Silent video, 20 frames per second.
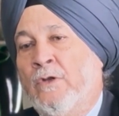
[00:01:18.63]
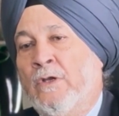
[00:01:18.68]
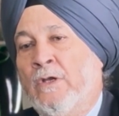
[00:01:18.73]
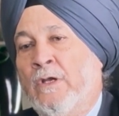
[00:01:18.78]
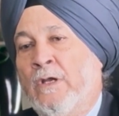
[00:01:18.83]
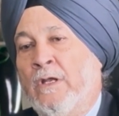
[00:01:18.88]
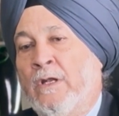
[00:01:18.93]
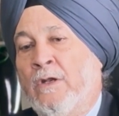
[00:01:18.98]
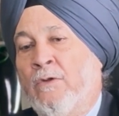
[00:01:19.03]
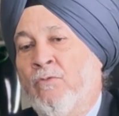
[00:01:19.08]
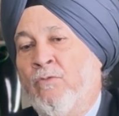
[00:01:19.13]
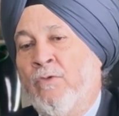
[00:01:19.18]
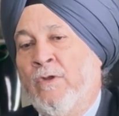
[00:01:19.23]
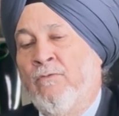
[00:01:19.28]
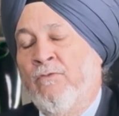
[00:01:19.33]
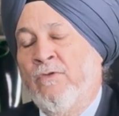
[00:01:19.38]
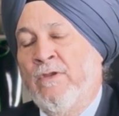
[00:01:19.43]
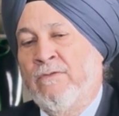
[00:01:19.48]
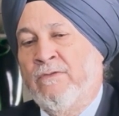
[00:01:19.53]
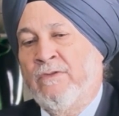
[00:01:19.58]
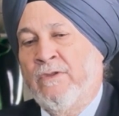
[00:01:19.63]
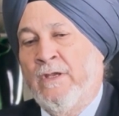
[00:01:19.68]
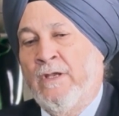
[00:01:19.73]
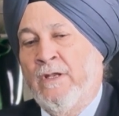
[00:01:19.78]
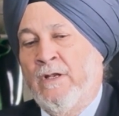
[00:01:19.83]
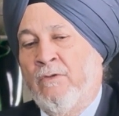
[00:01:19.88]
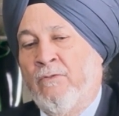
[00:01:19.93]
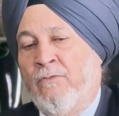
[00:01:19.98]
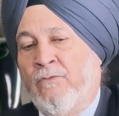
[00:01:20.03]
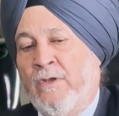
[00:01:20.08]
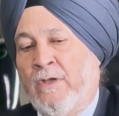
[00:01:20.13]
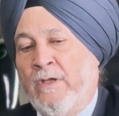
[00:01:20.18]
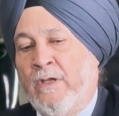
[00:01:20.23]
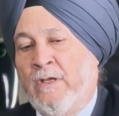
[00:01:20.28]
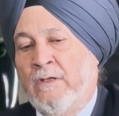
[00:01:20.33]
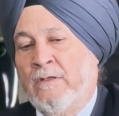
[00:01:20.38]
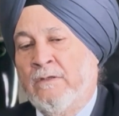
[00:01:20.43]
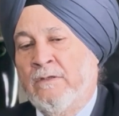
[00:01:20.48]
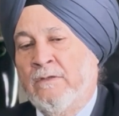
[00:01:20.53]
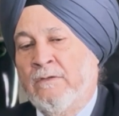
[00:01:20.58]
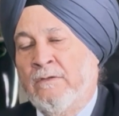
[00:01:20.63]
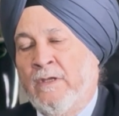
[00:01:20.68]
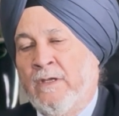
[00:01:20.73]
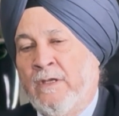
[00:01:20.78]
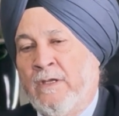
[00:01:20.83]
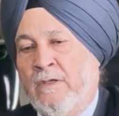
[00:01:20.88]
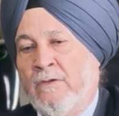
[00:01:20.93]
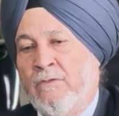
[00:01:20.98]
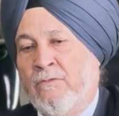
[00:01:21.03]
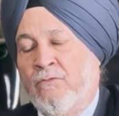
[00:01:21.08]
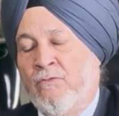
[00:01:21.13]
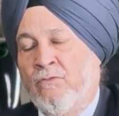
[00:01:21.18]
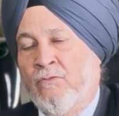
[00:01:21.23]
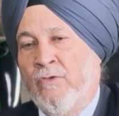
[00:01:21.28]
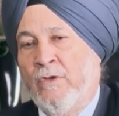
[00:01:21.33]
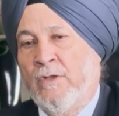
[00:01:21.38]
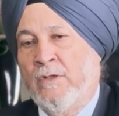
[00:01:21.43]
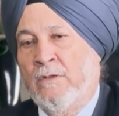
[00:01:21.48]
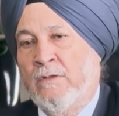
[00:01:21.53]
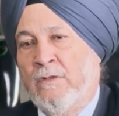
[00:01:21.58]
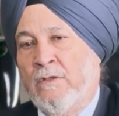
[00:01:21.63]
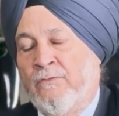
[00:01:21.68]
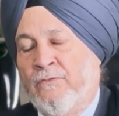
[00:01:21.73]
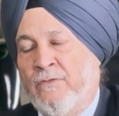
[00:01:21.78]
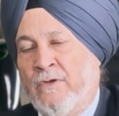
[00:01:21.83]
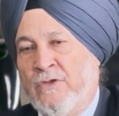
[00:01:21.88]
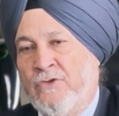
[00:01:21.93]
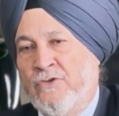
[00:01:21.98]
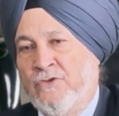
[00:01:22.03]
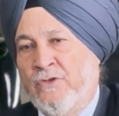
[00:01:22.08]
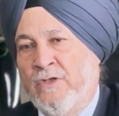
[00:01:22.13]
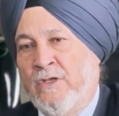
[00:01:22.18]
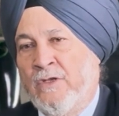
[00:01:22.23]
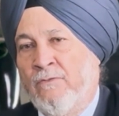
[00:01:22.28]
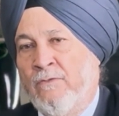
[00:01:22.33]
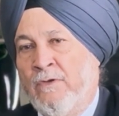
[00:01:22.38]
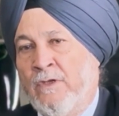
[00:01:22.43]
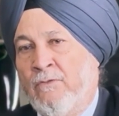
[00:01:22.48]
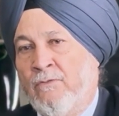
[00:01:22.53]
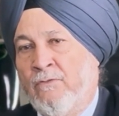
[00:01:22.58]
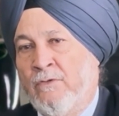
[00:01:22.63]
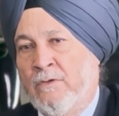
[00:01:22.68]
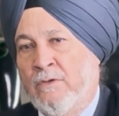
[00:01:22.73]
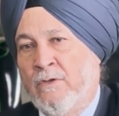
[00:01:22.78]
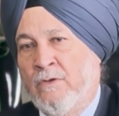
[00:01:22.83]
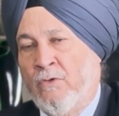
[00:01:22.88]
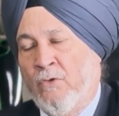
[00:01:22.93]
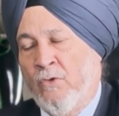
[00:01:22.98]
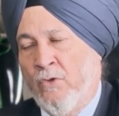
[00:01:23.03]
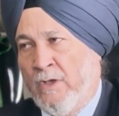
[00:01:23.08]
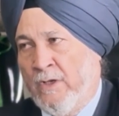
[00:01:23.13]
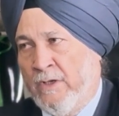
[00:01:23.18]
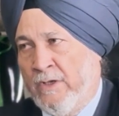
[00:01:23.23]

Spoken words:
And when we sailed, we exercised with the French Navy, with the Royal